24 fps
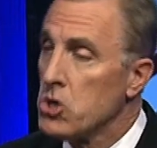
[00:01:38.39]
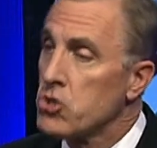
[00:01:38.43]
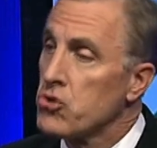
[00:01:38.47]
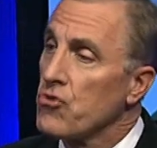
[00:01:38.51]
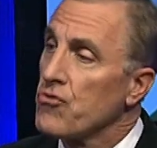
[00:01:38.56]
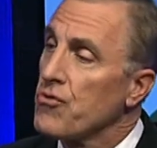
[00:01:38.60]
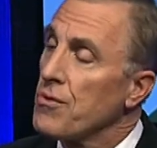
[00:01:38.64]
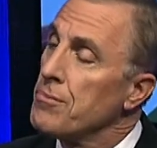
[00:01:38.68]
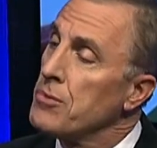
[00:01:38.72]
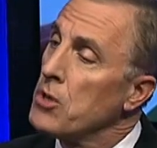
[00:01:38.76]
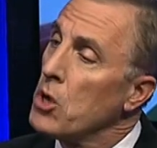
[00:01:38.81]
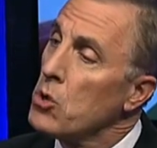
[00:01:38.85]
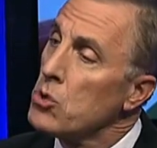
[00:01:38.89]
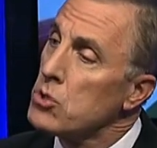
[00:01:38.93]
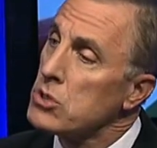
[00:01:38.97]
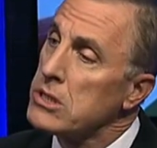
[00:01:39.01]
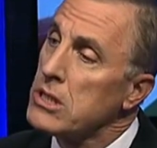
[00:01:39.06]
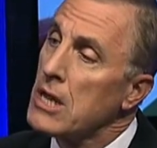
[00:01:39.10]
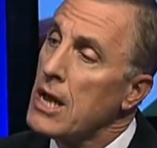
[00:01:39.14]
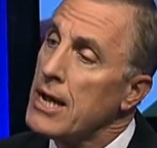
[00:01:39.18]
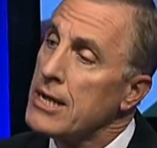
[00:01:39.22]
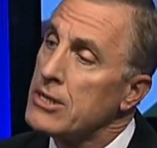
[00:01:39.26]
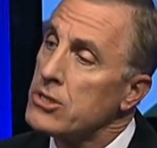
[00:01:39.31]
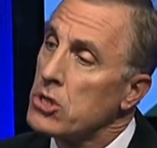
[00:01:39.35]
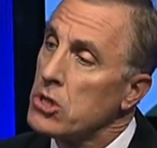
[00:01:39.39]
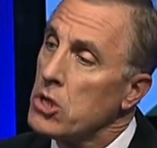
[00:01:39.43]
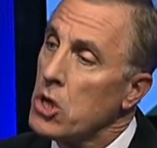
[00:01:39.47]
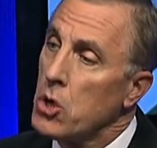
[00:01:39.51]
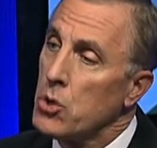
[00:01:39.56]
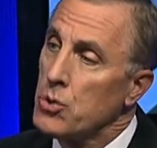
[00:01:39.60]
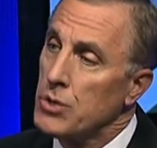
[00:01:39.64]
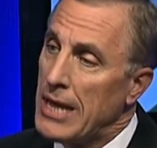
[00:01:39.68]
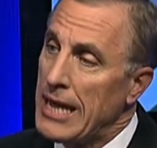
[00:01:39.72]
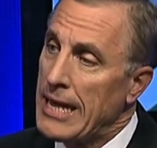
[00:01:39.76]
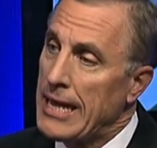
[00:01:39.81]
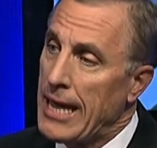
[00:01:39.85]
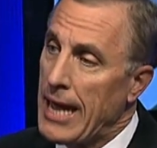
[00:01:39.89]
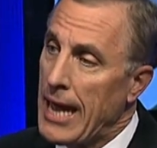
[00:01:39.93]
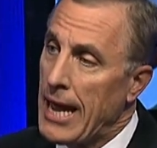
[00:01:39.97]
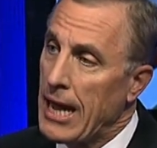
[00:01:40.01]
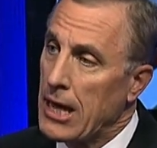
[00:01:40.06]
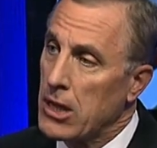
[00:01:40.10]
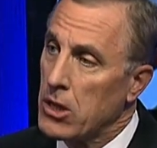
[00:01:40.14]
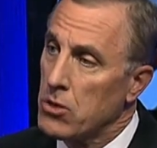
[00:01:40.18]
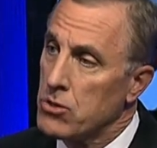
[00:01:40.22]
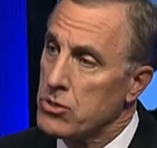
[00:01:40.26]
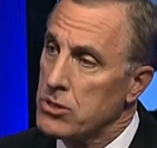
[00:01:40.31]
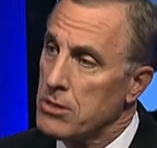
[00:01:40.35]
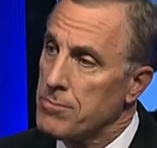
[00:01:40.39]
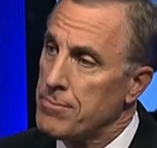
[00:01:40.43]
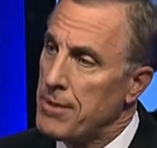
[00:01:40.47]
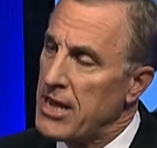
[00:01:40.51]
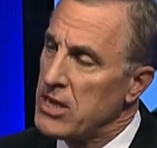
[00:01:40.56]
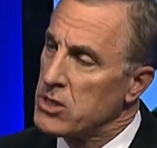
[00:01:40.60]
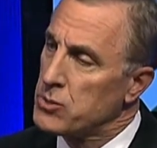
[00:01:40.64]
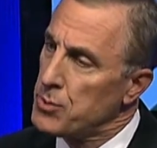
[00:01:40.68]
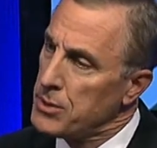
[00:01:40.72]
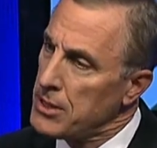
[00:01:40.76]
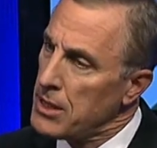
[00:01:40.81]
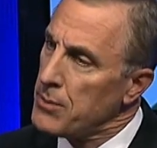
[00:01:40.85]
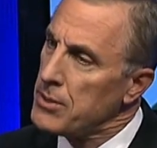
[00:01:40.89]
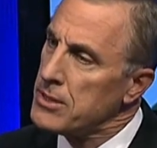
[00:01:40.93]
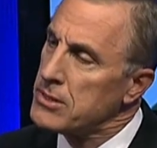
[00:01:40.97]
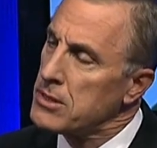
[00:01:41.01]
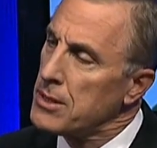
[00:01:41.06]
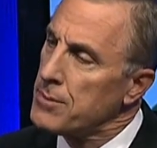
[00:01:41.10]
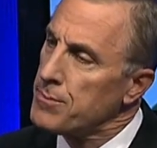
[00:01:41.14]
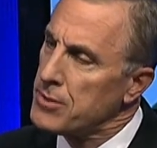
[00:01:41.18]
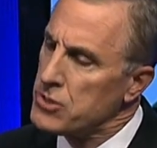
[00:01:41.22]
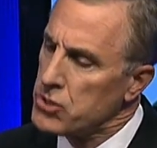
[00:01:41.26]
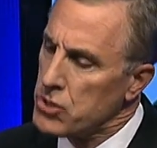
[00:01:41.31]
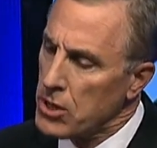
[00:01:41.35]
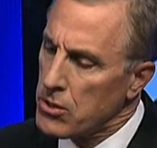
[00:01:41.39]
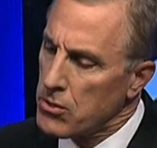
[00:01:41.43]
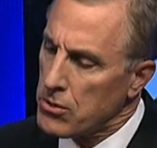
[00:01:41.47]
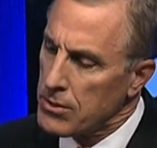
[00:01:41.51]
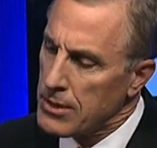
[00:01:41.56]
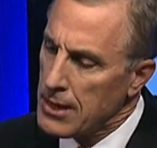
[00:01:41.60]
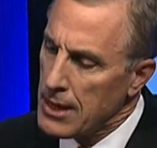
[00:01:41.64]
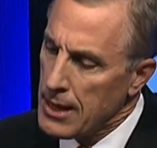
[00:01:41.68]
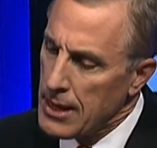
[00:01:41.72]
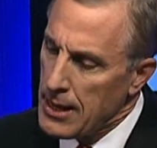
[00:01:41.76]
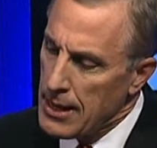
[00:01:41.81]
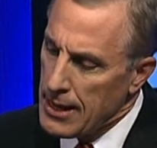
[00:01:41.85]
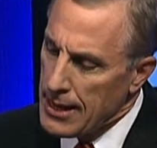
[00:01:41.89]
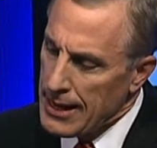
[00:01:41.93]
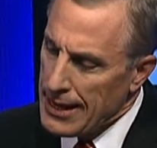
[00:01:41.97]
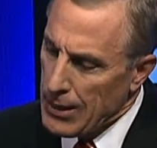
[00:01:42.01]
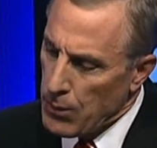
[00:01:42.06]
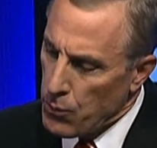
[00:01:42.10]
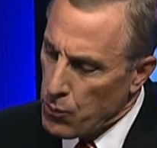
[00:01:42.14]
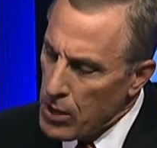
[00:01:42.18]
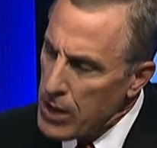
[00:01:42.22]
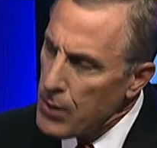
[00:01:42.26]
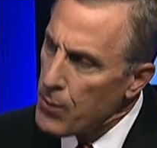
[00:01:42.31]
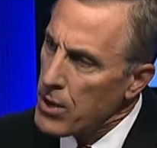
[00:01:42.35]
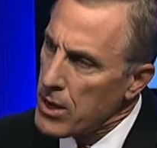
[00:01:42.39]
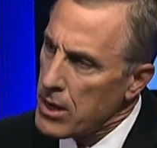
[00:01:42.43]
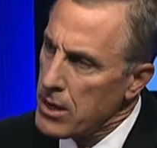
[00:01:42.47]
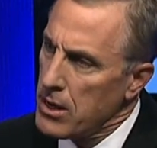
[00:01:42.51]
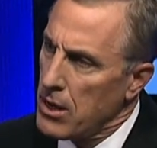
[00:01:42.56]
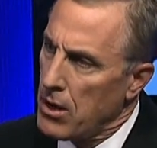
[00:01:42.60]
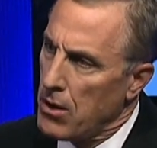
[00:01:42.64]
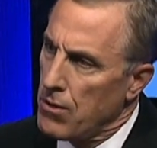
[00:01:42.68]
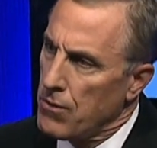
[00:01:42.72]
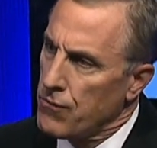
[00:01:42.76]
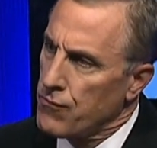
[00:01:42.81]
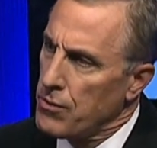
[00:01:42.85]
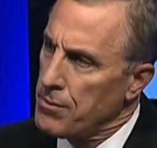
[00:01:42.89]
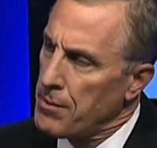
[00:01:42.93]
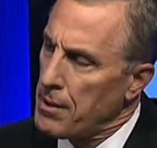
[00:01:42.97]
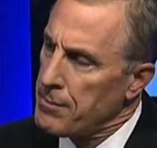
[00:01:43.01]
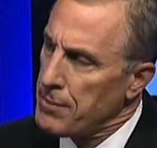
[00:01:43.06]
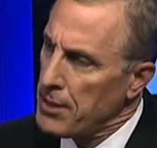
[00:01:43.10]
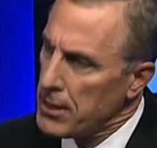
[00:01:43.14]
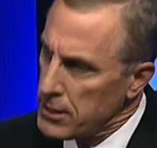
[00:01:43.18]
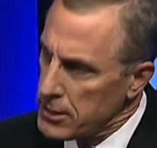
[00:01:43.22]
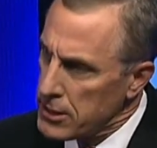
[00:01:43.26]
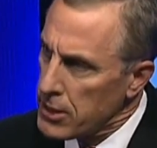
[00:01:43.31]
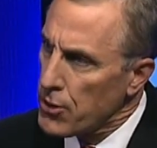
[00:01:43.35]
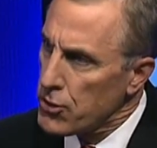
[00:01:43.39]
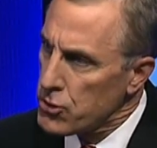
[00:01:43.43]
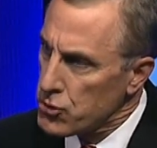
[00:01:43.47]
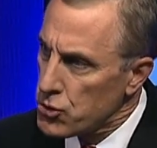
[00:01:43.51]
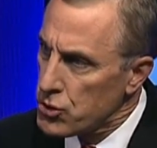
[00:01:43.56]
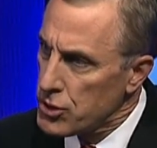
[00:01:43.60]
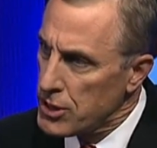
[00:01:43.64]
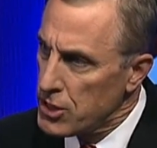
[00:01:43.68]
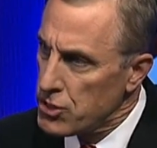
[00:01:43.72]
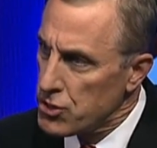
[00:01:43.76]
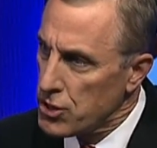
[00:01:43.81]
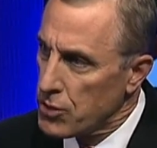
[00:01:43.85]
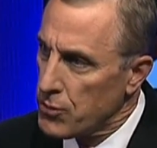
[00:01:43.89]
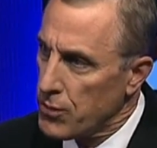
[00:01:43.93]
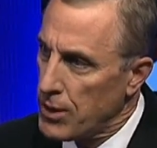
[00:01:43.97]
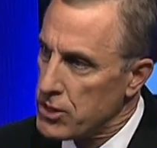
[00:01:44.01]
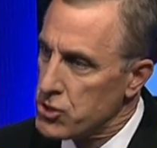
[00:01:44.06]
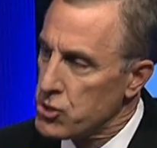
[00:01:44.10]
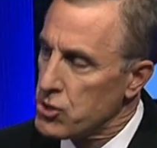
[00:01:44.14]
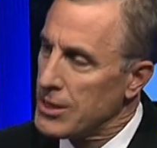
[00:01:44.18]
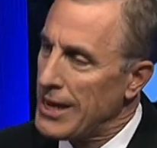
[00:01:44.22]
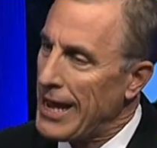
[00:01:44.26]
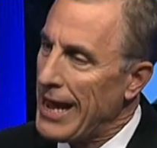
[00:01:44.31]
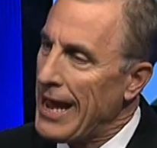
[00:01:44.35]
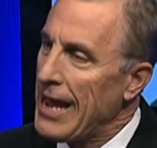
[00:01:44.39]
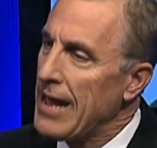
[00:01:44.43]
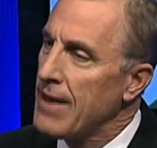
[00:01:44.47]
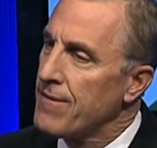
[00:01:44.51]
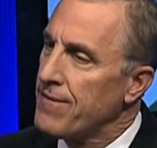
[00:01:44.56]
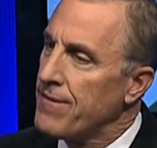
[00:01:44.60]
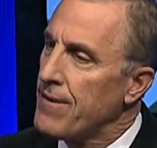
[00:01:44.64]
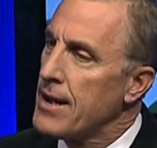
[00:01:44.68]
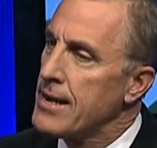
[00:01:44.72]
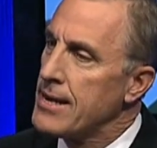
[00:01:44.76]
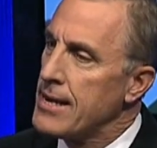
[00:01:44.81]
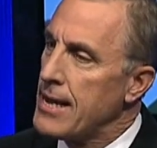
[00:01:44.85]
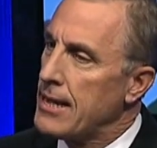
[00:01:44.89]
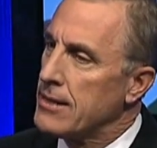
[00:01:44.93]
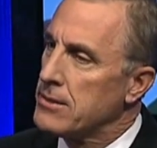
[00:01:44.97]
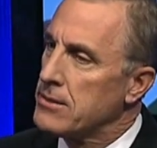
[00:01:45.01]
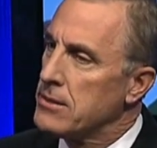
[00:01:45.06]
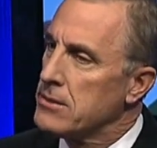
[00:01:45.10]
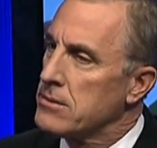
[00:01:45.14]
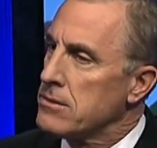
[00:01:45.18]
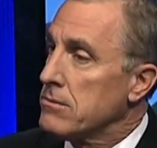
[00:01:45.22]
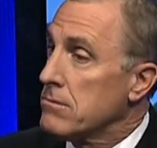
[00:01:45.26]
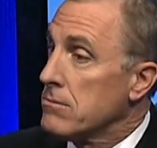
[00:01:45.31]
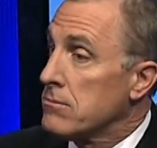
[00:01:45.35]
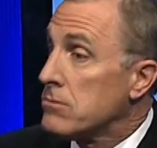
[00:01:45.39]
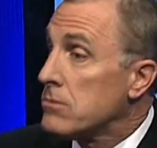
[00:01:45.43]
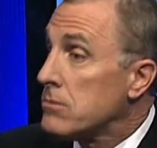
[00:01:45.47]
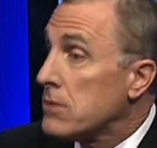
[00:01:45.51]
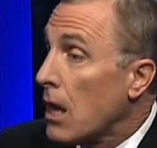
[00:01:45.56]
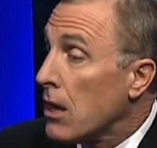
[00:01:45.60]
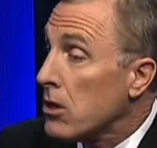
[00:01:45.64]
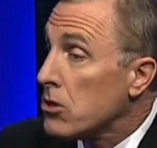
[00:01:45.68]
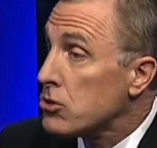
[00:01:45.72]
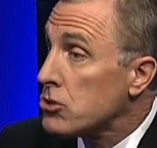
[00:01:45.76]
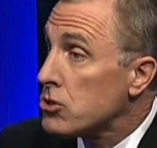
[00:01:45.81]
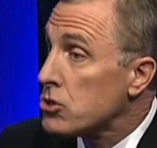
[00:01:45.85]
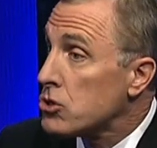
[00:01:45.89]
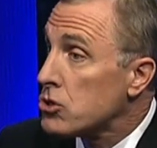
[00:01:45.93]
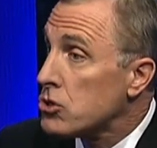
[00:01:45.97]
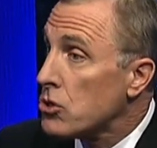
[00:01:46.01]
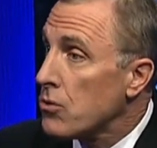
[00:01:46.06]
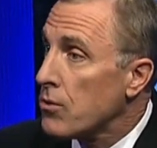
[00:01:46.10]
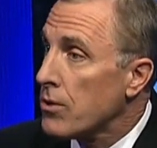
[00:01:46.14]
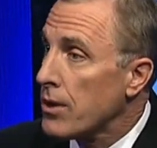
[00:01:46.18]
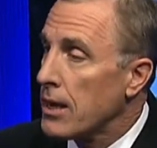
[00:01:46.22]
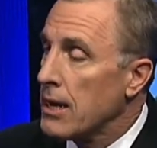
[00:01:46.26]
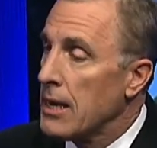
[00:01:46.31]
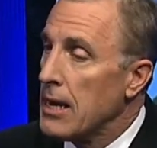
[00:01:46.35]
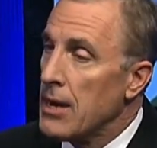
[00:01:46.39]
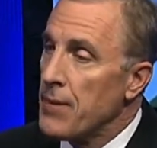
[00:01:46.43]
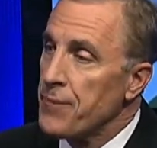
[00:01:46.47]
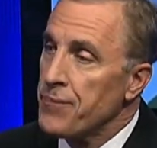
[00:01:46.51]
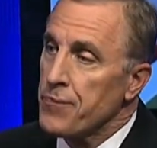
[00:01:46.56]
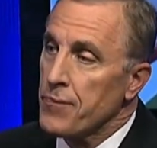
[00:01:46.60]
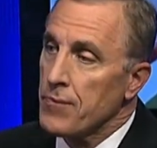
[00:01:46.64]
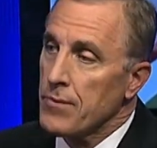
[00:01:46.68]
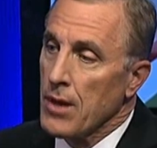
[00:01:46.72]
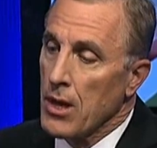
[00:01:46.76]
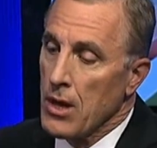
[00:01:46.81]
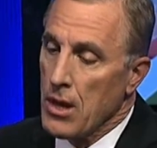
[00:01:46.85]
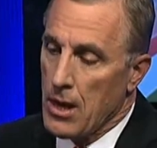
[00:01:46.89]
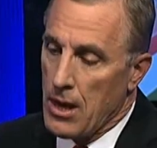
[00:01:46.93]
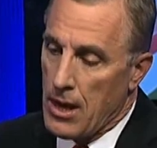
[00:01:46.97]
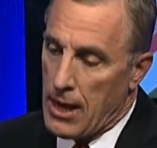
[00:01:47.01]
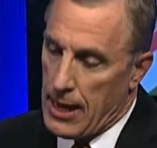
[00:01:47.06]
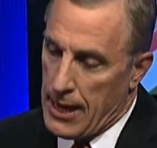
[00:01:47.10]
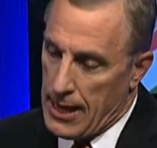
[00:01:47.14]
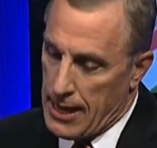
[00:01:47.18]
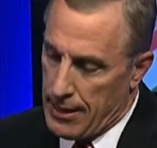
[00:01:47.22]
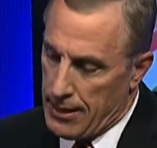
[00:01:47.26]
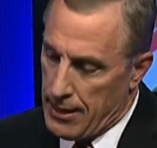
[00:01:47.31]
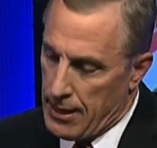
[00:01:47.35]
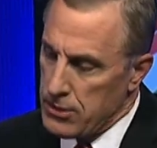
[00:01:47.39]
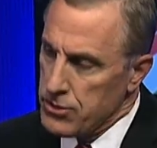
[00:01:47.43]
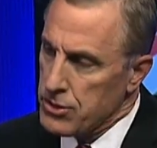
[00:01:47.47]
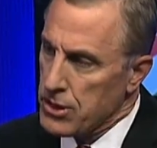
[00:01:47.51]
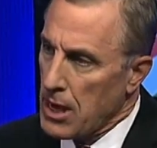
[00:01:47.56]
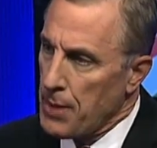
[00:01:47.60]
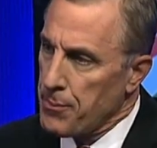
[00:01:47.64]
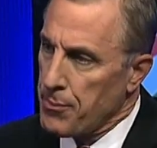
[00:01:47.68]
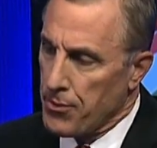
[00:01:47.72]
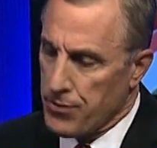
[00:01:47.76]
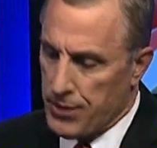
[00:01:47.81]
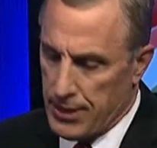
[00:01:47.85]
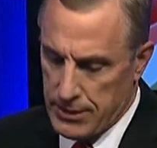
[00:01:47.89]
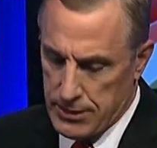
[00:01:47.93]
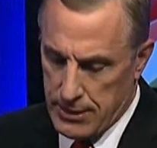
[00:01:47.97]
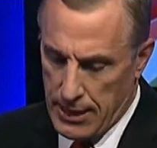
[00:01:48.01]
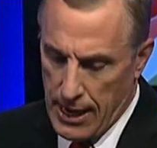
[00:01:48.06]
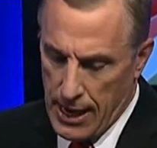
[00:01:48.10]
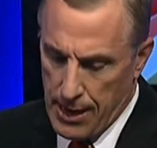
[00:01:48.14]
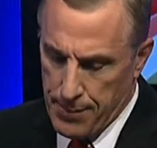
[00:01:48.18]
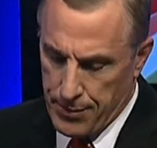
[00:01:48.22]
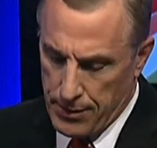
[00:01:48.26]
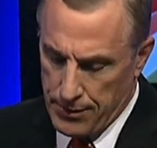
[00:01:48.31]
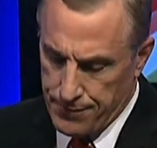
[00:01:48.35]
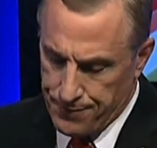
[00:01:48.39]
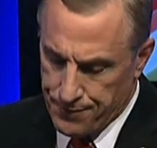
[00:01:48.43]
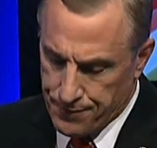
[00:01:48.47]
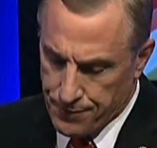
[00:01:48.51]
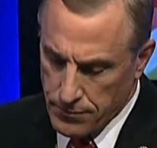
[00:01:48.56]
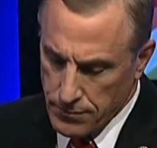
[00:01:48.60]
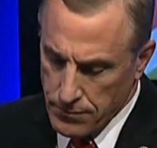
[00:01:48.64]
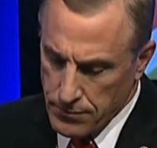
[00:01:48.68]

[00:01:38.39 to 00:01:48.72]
So from those lines alone, they can't close the base. But then we said, but General, we want to know, from a military strategic question and finances, tell us the story. Here's a couple of things that happen.